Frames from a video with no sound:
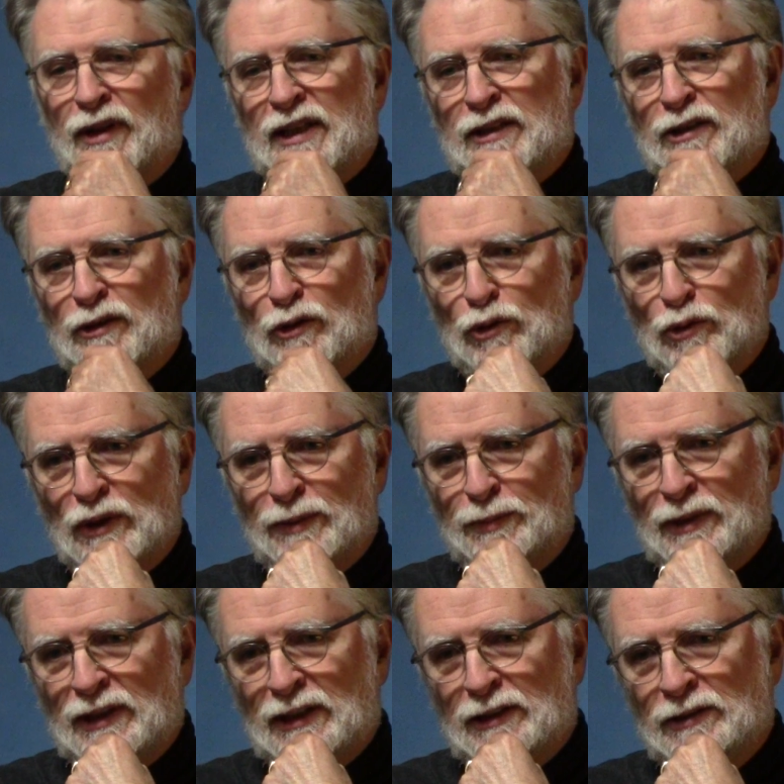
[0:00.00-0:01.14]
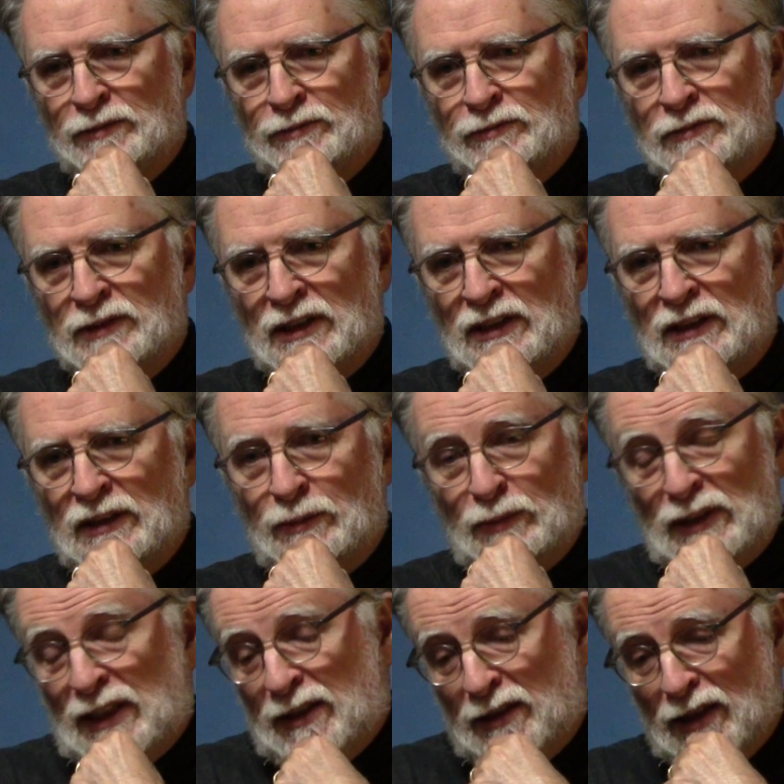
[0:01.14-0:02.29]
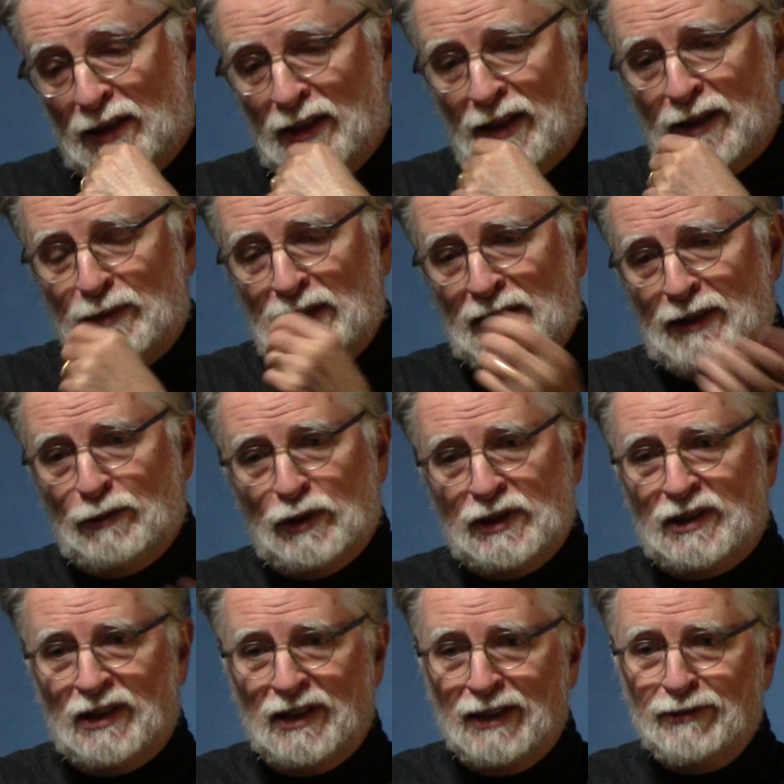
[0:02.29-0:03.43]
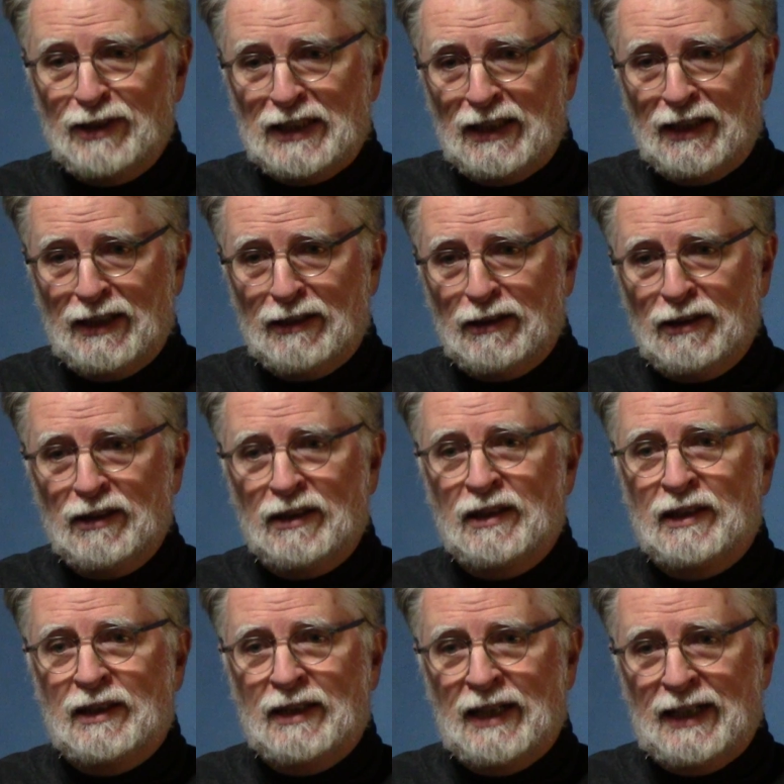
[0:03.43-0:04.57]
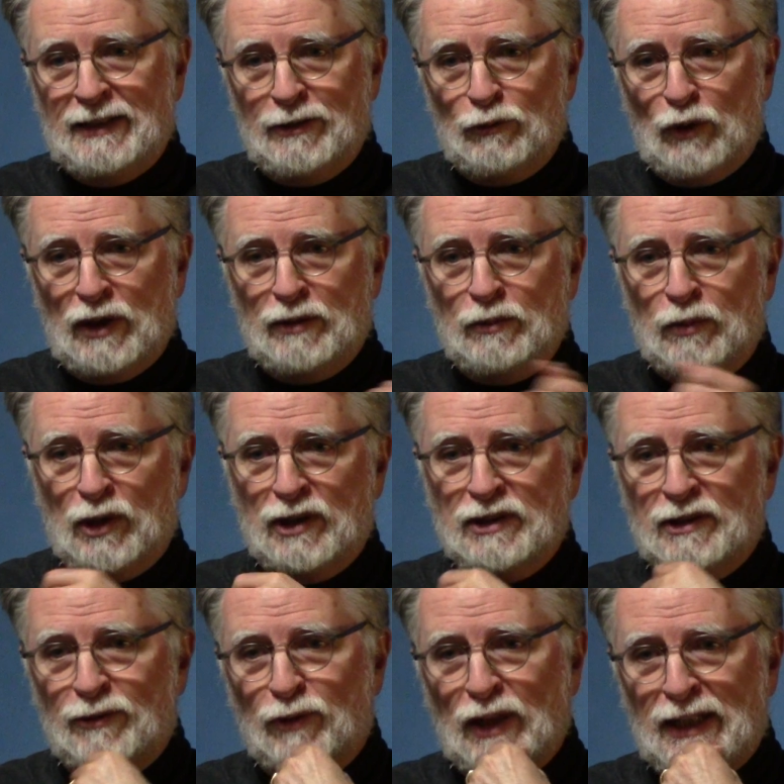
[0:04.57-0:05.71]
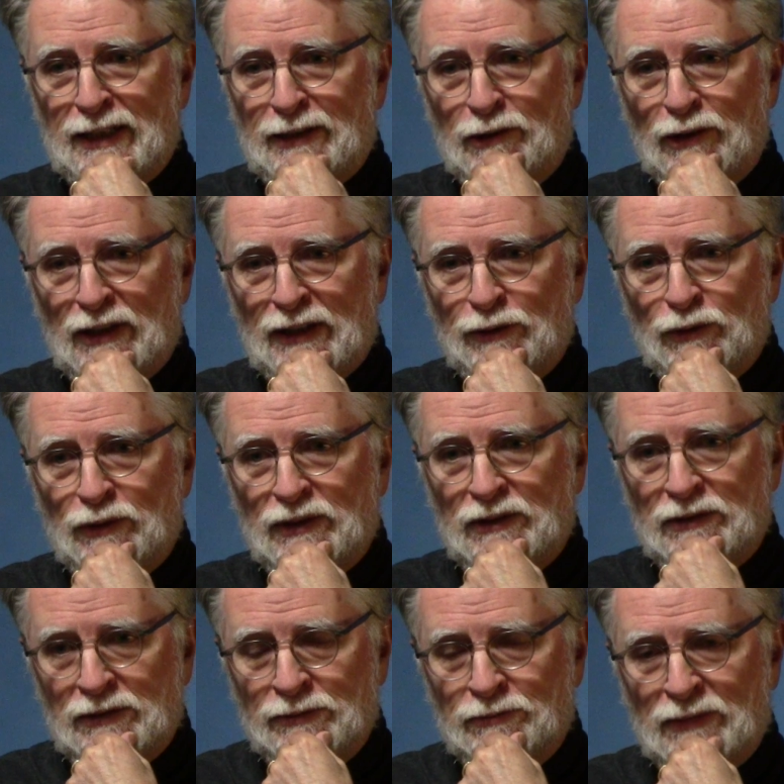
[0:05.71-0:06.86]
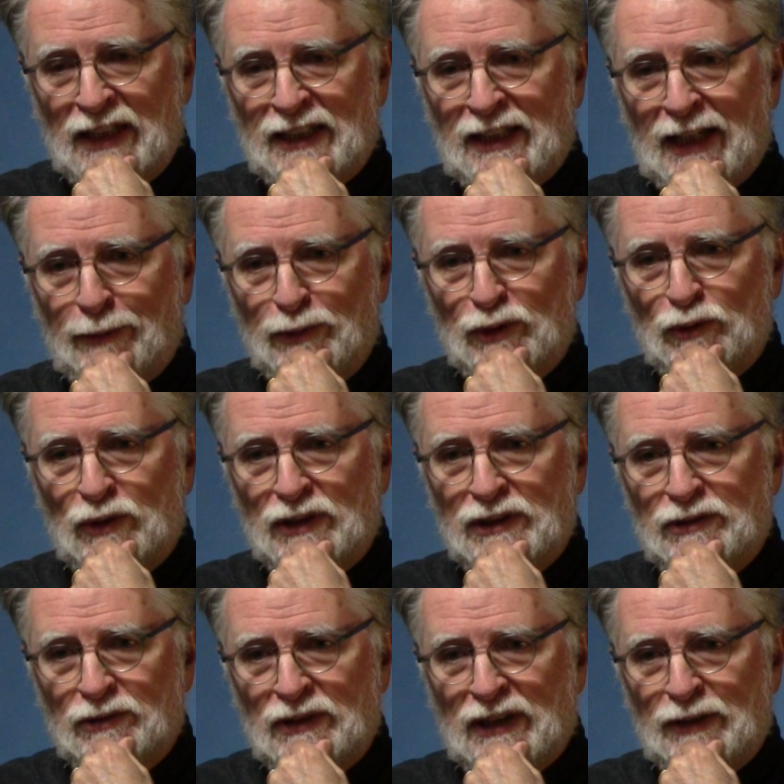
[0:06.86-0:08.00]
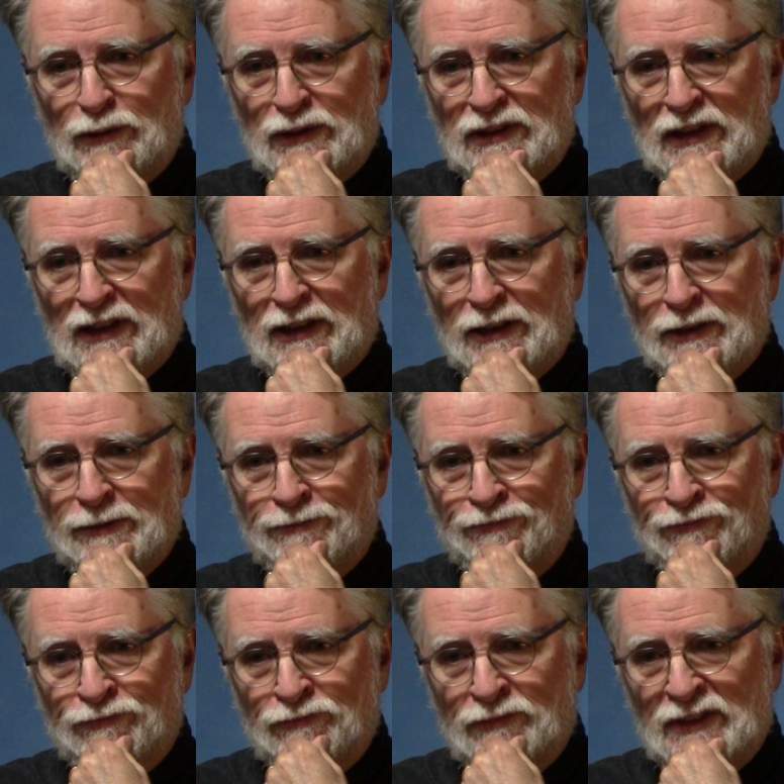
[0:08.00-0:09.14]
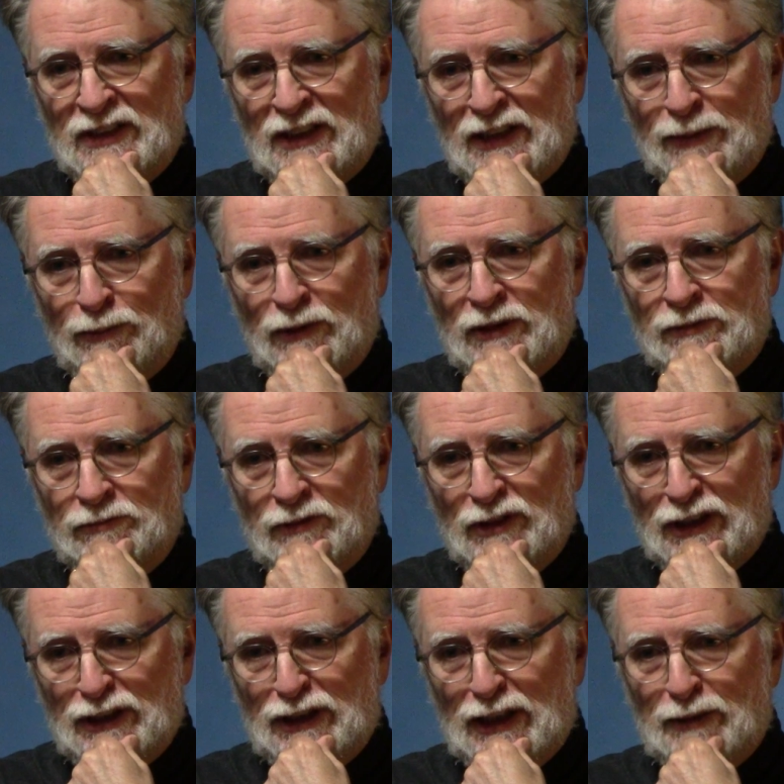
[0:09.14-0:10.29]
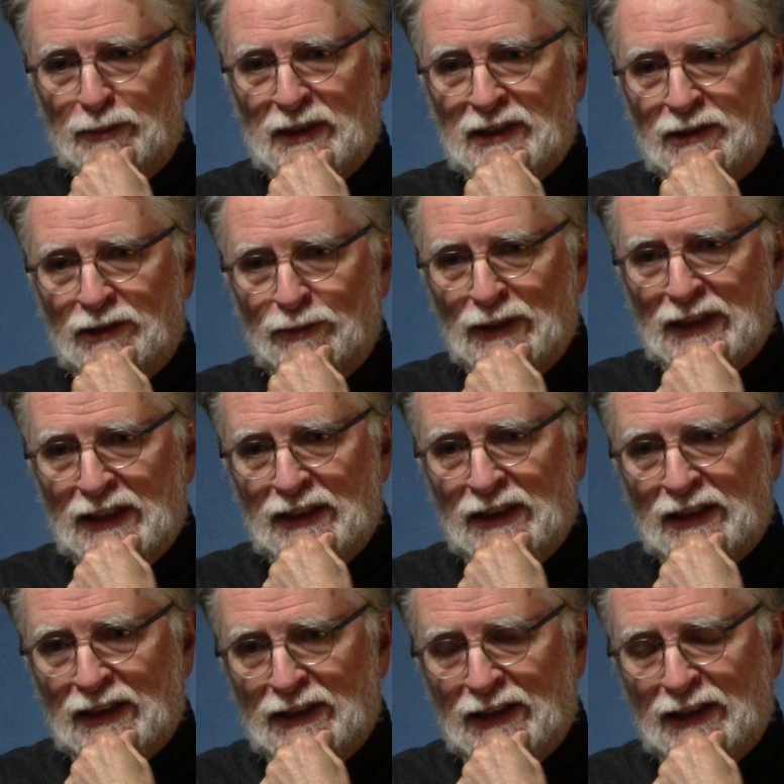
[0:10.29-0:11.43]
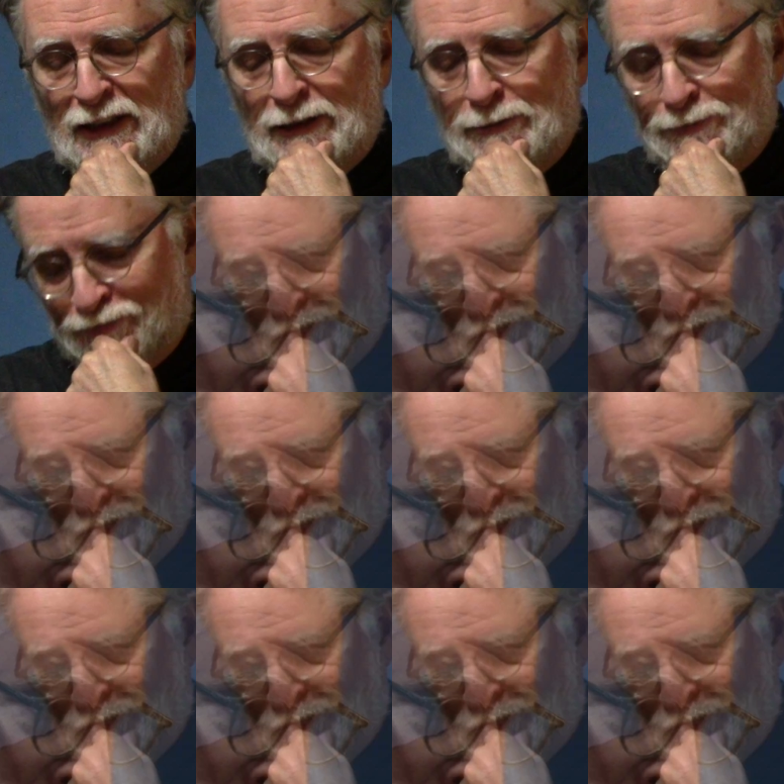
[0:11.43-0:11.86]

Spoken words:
thing to do up there. But I'd done it. I mean, I was living there. I didn't want bullets flying around where my cabin was when I was there. It seemed legitimate to me, and I did it.